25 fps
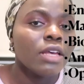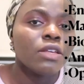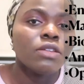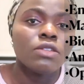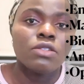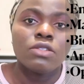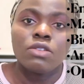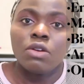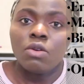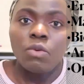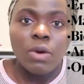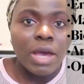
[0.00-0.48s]

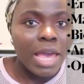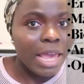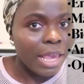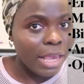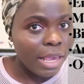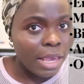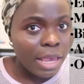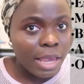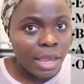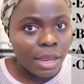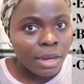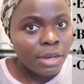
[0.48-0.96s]
so
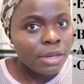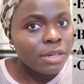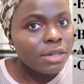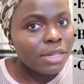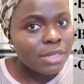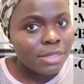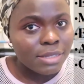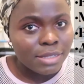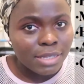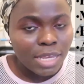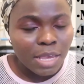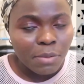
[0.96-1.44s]
again
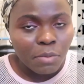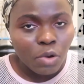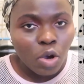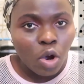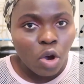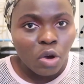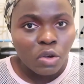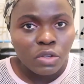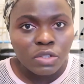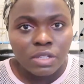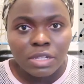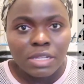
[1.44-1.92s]
the same
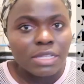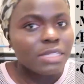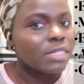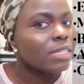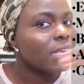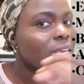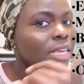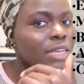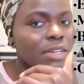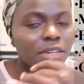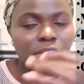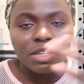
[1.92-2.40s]
courses
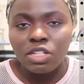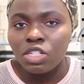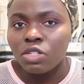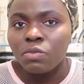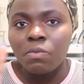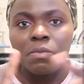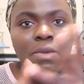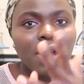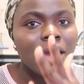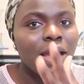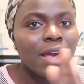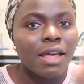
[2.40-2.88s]
english
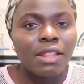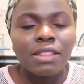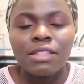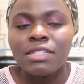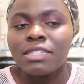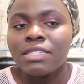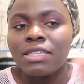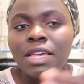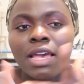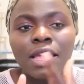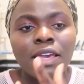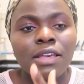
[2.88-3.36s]
math
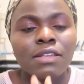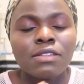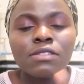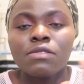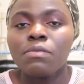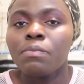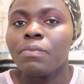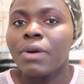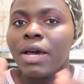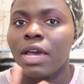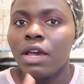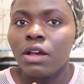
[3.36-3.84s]
science
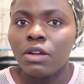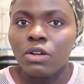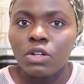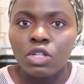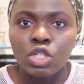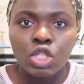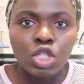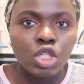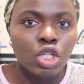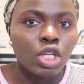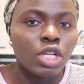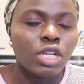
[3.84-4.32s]

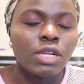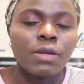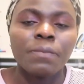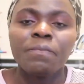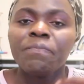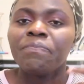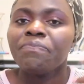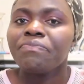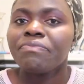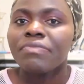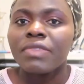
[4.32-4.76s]
biology